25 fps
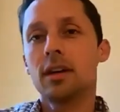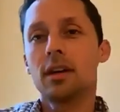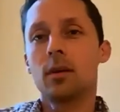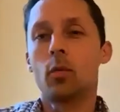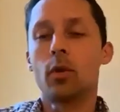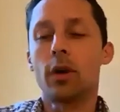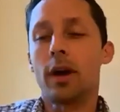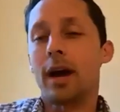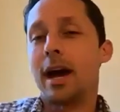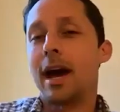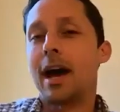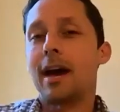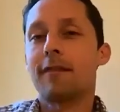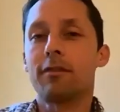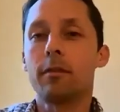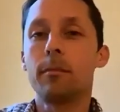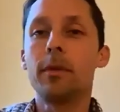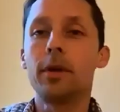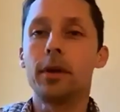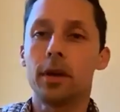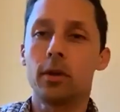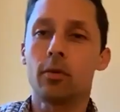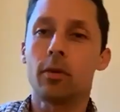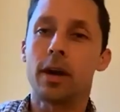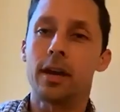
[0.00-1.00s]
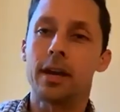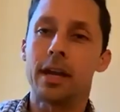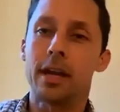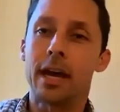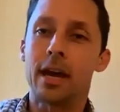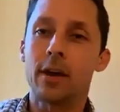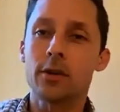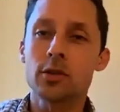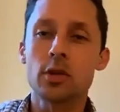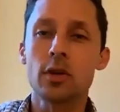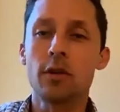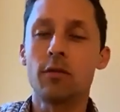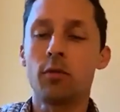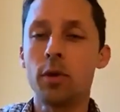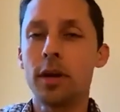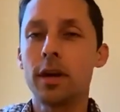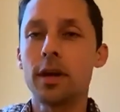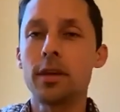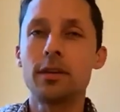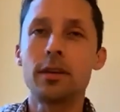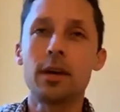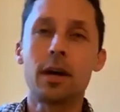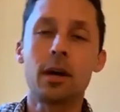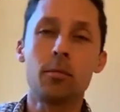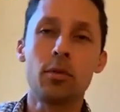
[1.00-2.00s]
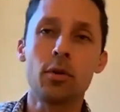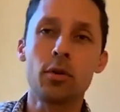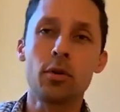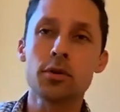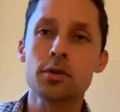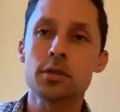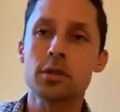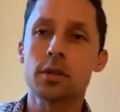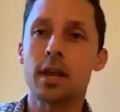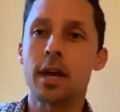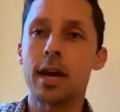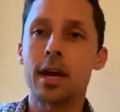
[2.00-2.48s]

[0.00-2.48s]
We're at 500,000 right now. So if we can double / 6